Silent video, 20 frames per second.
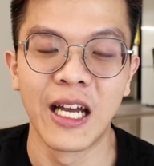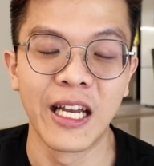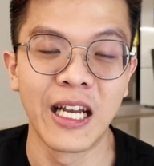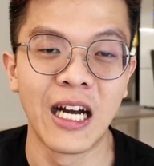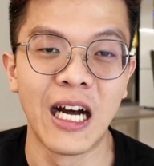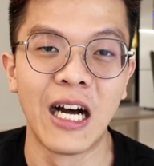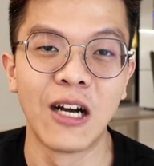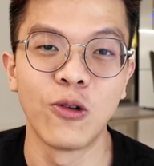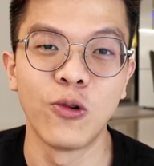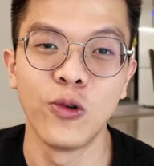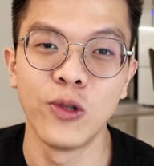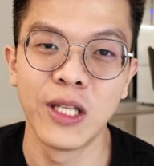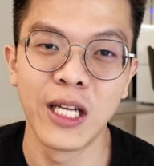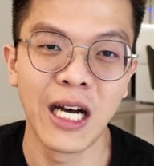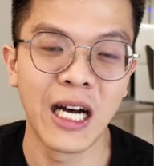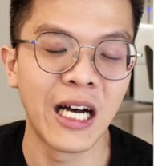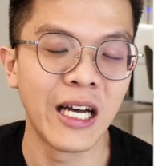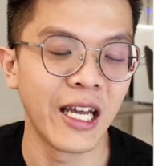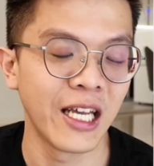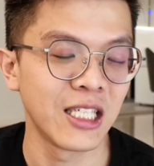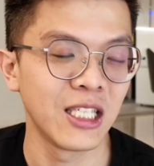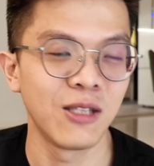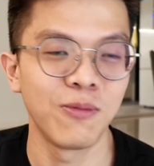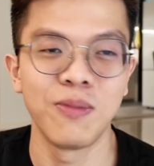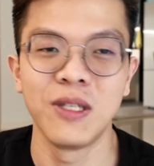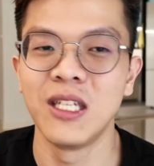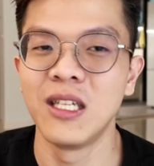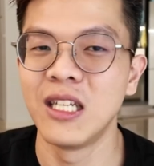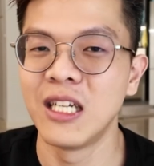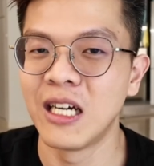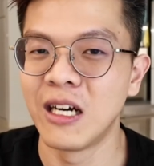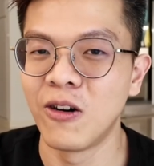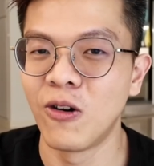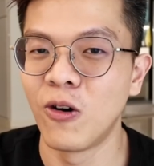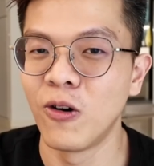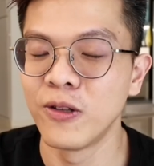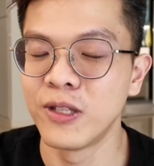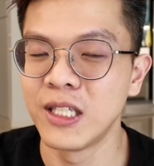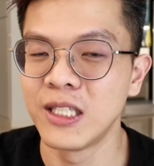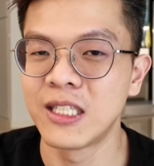like Agoda, Expedia,
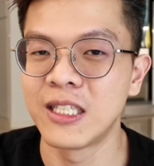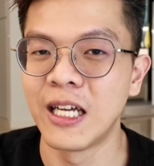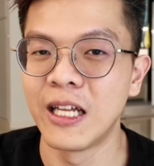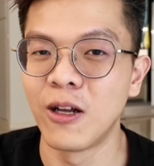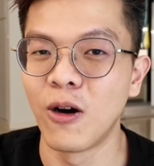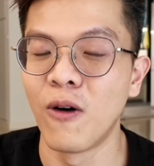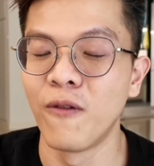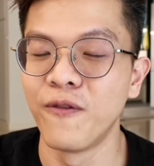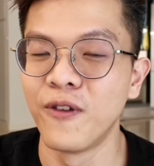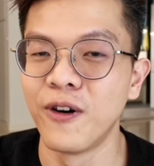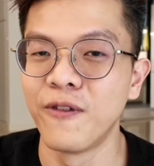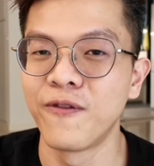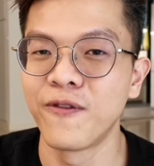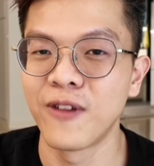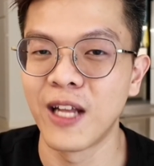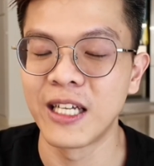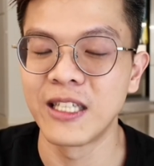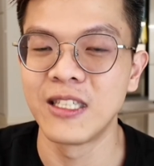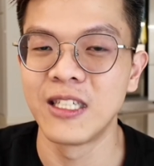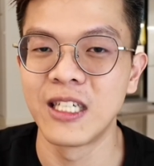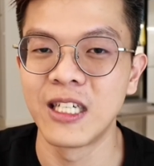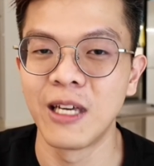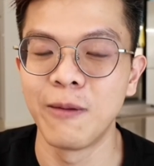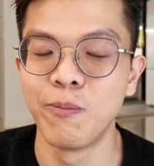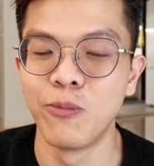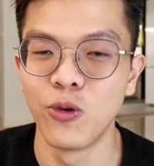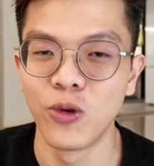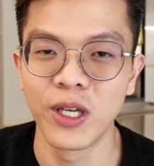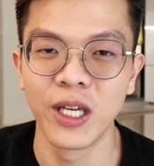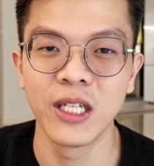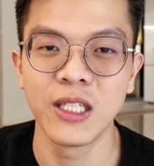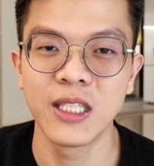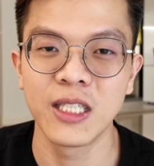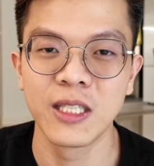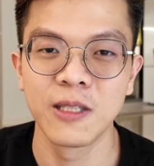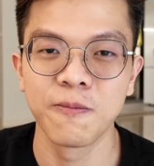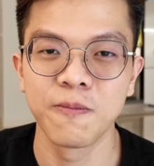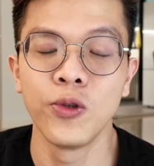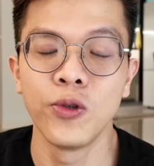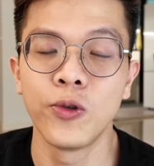all these that offer flight ticket
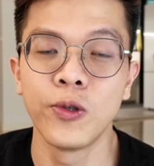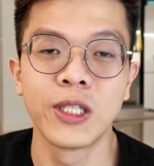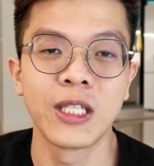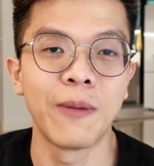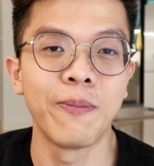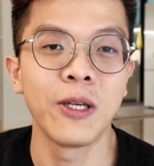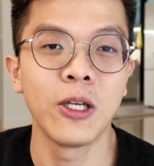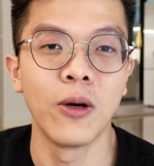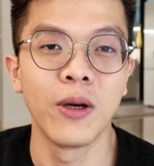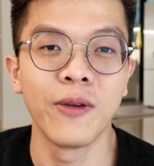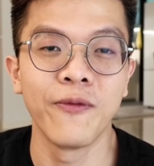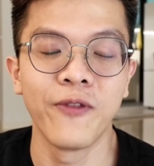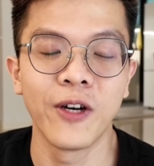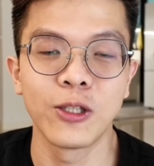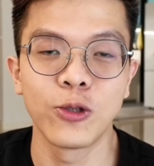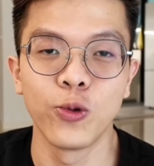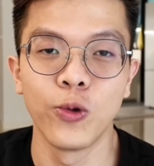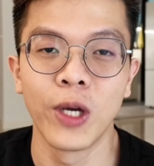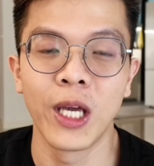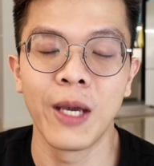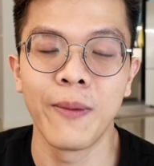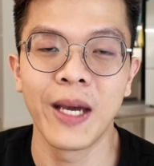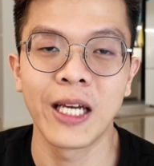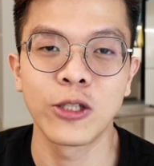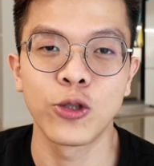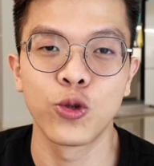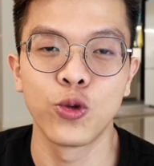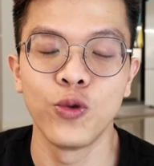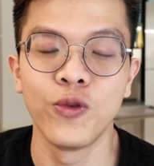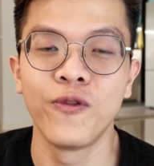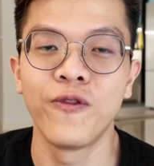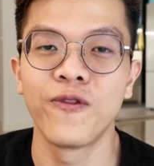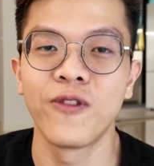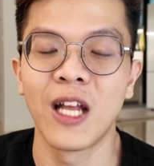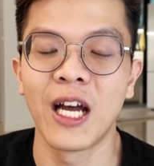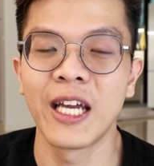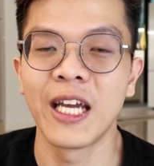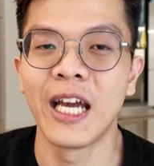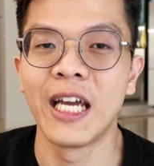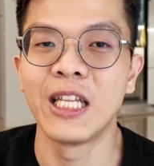bookings, you could submit your invoice to HeyMax through
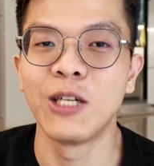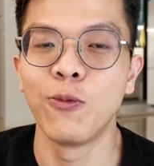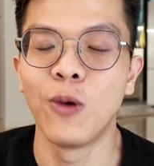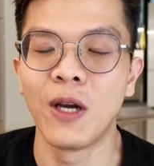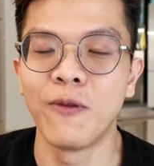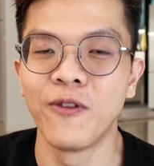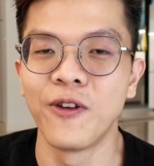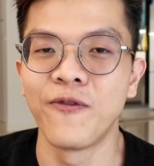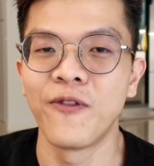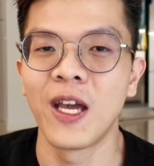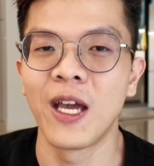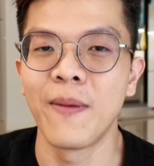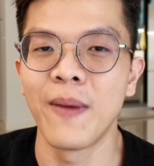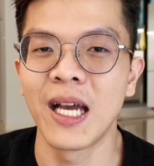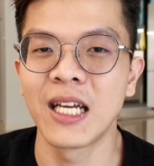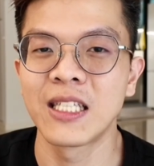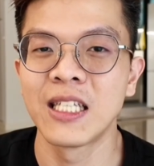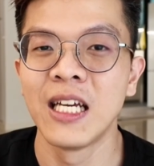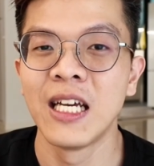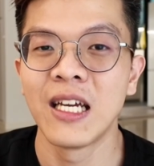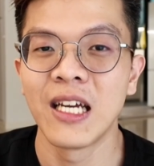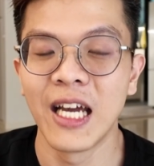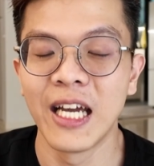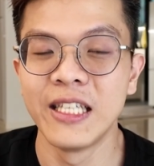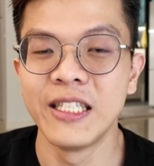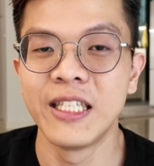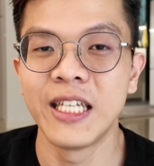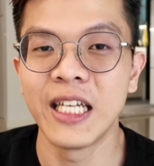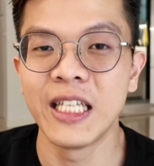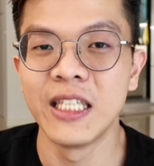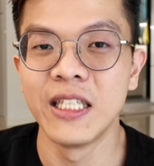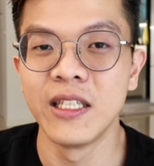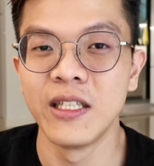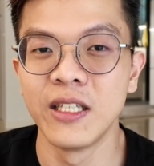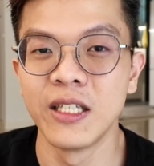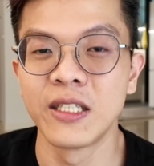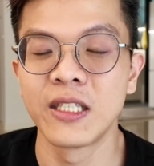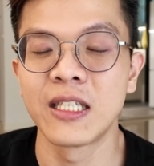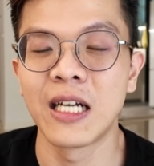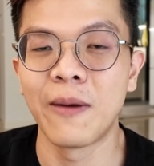Fly Anywhere with HeyMax, and then
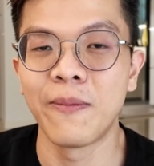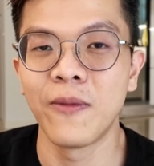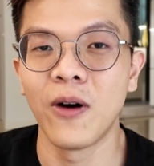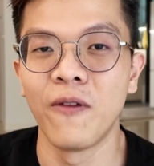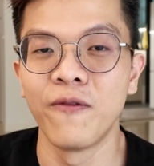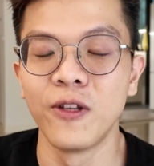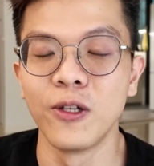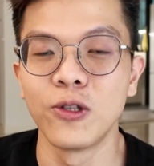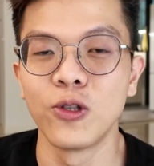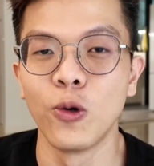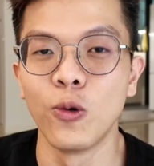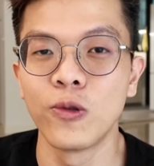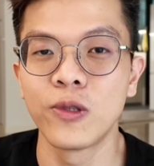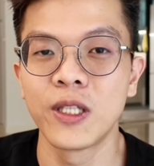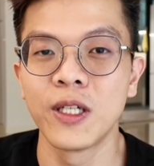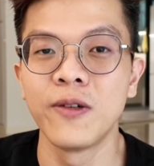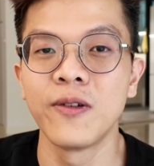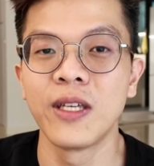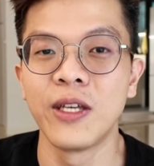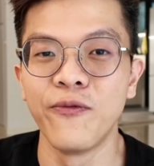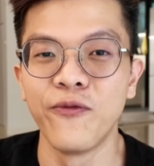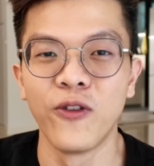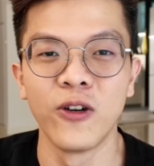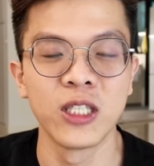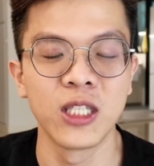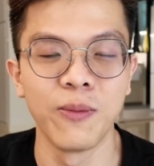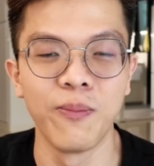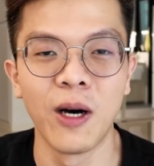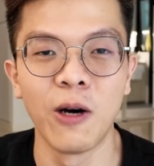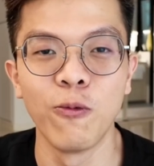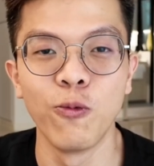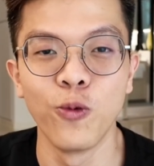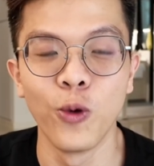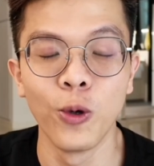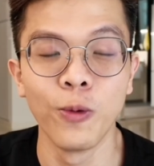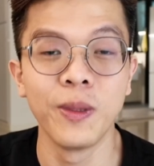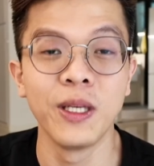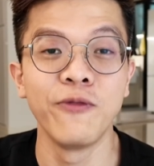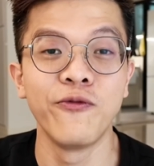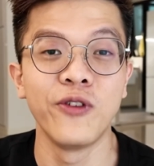the sum of the total invoice amount
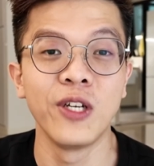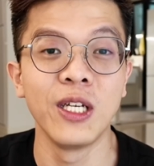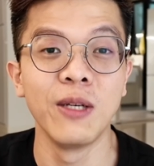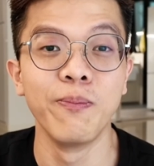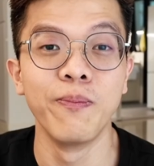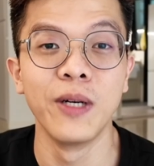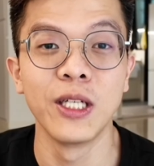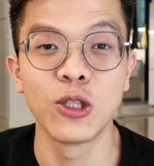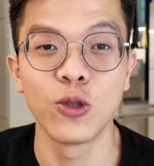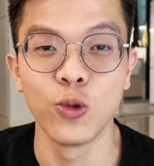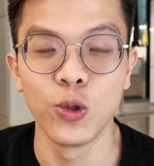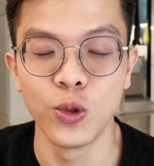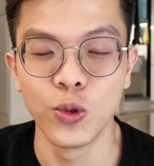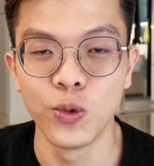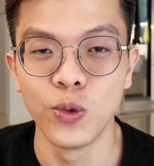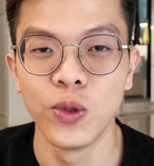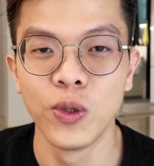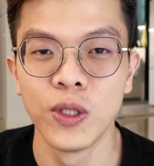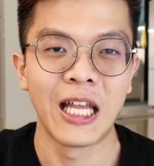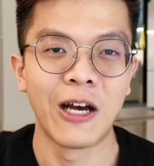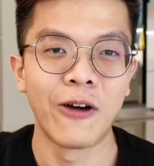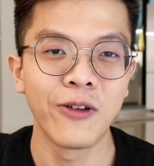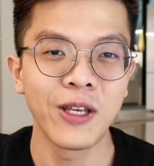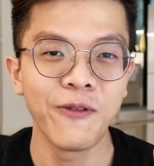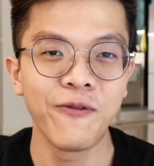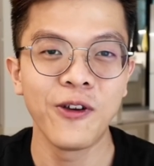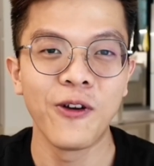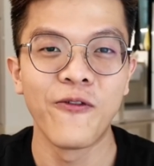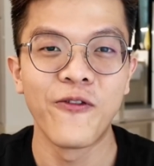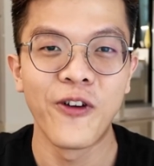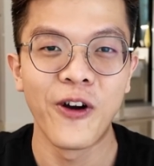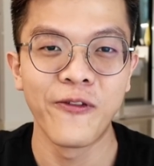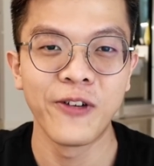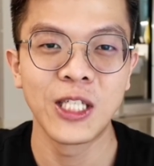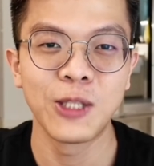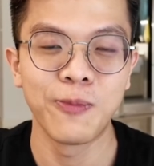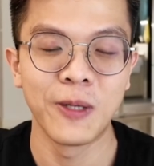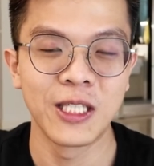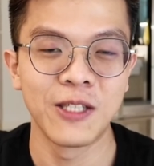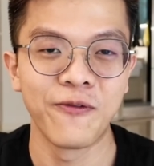will be reimbursed to you. And I'll give you a very
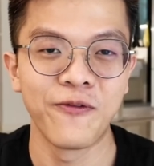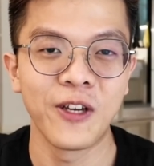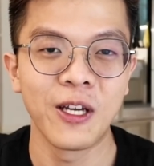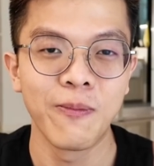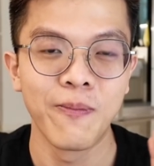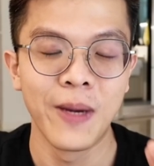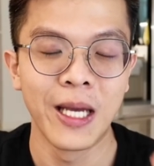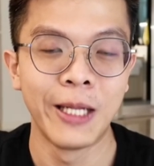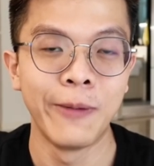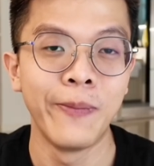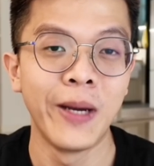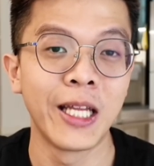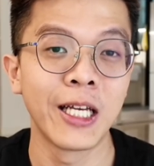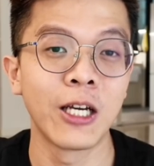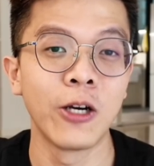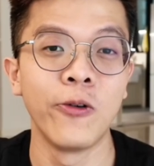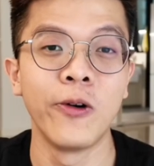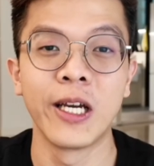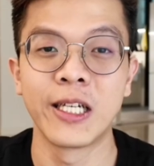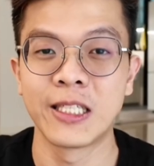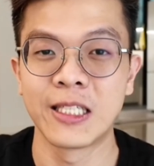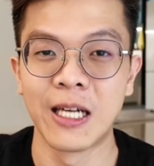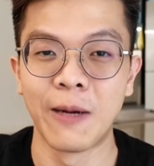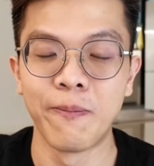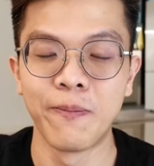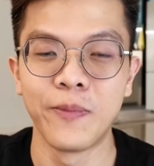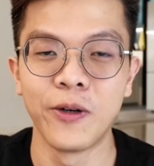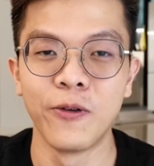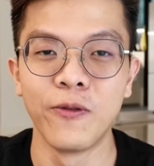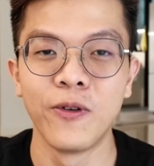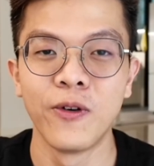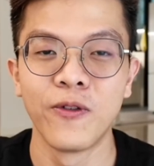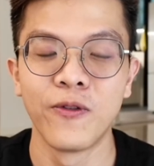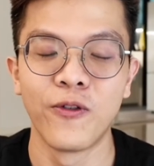specific mathematical example.